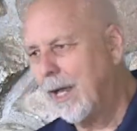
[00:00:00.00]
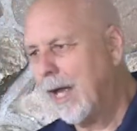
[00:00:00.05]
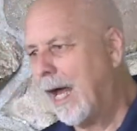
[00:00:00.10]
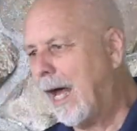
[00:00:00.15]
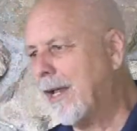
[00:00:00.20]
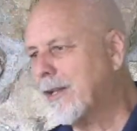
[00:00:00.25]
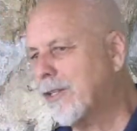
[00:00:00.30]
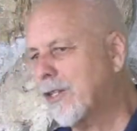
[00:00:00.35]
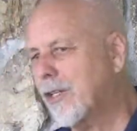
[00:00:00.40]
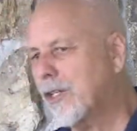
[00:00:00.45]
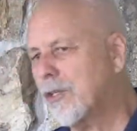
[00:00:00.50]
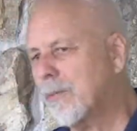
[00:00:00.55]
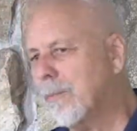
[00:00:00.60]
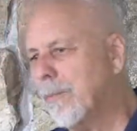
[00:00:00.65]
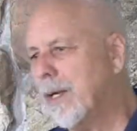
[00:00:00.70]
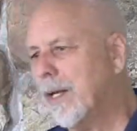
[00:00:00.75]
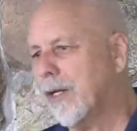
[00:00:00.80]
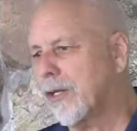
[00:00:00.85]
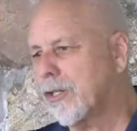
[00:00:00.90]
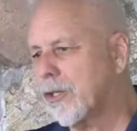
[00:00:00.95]
as he's
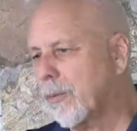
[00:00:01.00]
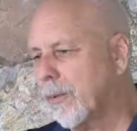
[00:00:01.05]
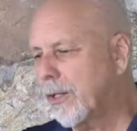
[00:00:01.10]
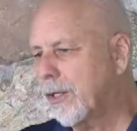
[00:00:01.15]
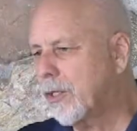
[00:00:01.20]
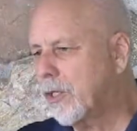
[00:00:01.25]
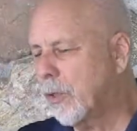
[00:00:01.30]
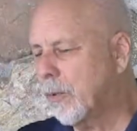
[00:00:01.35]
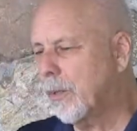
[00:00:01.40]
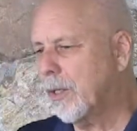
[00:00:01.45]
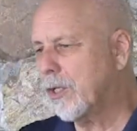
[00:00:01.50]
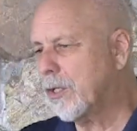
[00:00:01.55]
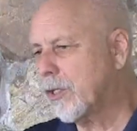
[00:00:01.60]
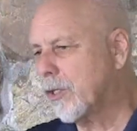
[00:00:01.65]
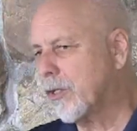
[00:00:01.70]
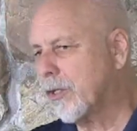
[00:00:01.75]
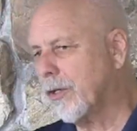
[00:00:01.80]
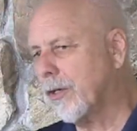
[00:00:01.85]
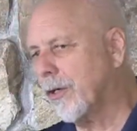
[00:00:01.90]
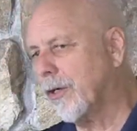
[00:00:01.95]
ministering to his
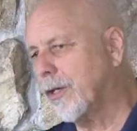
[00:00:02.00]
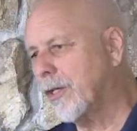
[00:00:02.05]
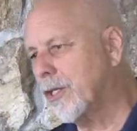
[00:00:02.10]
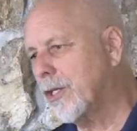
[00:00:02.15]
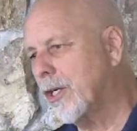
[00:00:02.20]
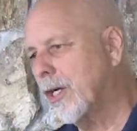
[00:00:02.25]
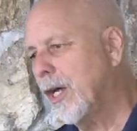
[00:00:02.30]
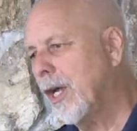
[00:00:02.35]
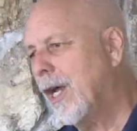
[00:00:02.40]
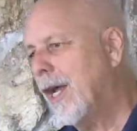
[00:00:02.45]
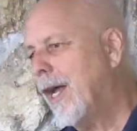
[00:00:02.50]
church.